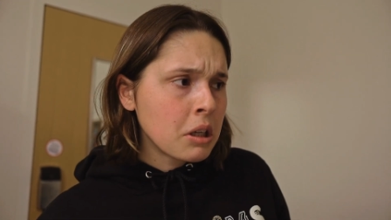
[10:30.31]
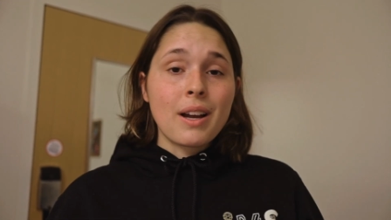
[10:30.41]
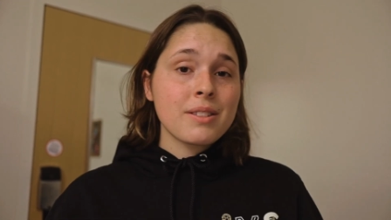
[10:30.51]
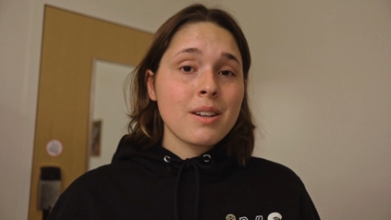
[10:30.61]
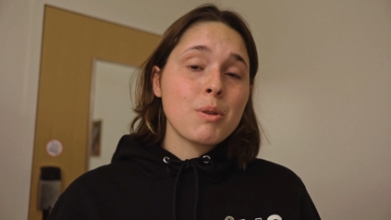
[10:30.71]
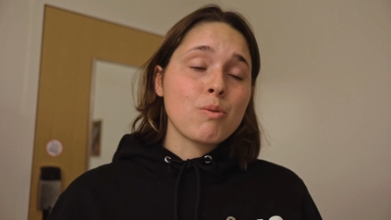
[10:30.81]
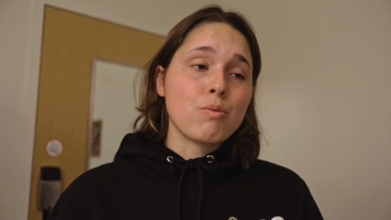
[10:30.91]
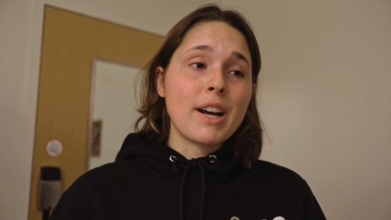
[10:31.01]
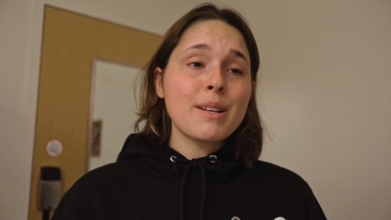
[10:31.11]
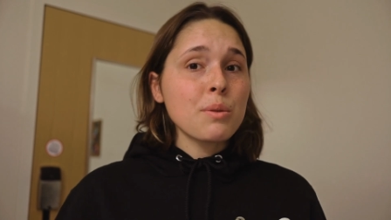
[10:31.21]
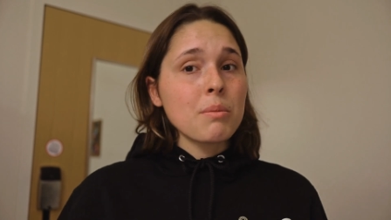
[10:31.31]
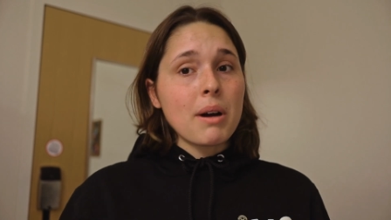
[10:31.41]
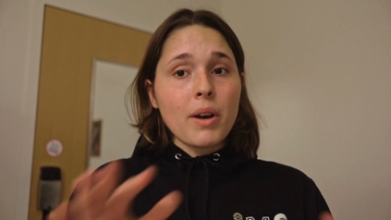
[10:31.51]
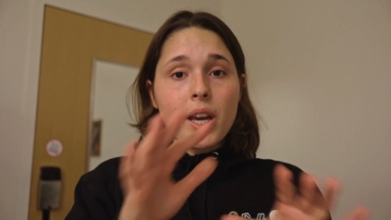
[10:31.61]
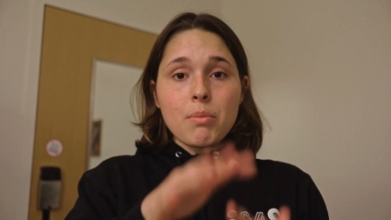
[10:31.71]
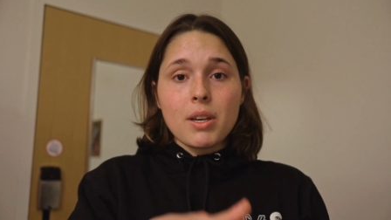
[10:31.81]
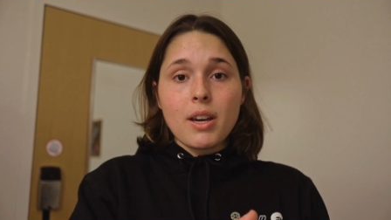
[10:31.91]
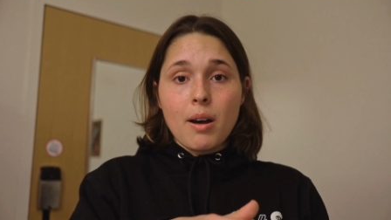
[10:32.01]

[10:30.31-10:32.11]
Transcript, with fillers: That'll take me right to about eight p